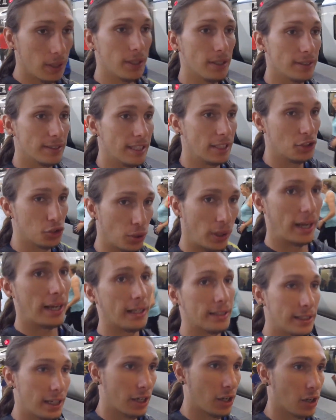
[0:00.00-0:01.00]
the train
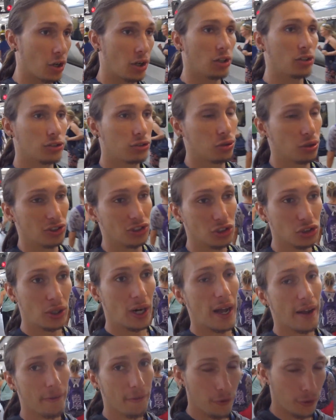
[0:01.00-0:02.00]
that goes to
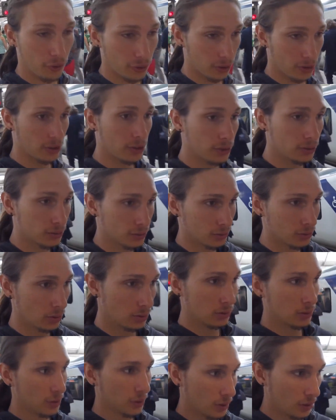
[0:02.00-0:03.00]
Stratford,
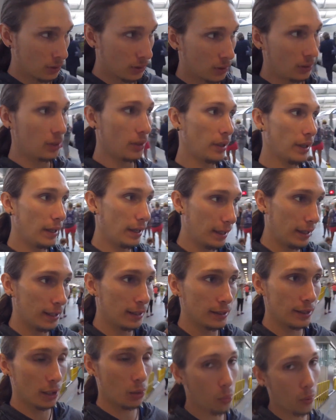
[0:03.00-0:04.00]
in
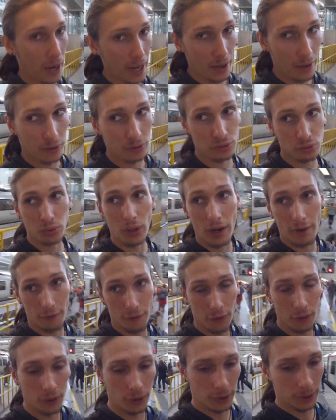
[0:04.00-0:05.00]
the way of
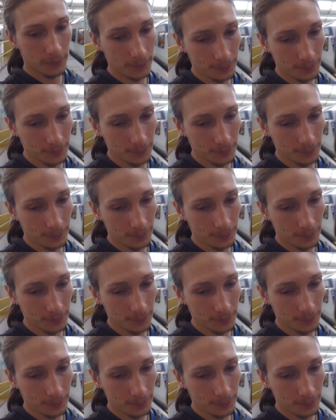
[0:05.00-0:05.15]
Stratford,